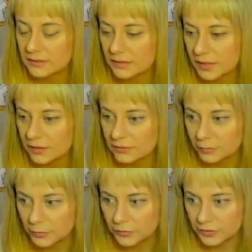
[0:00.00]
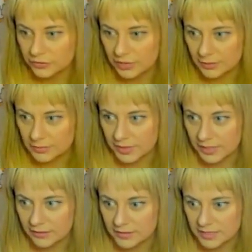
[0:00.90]
I don't know if moving traps right
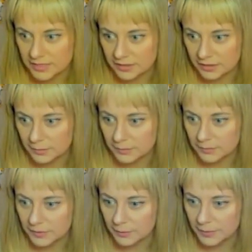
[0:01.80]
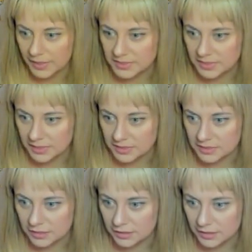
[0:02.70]
now is necessarily the best answer.
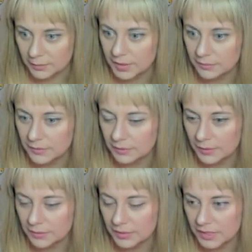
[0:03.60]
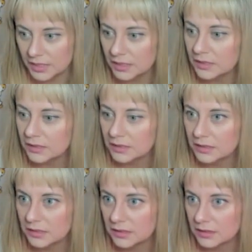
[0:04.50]
It might be.
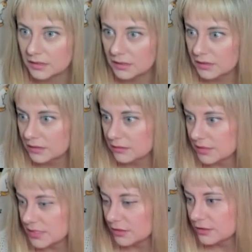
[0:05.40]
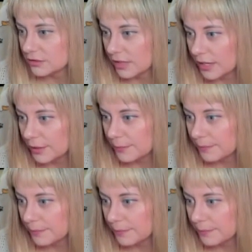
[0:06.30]
Let's let her do that.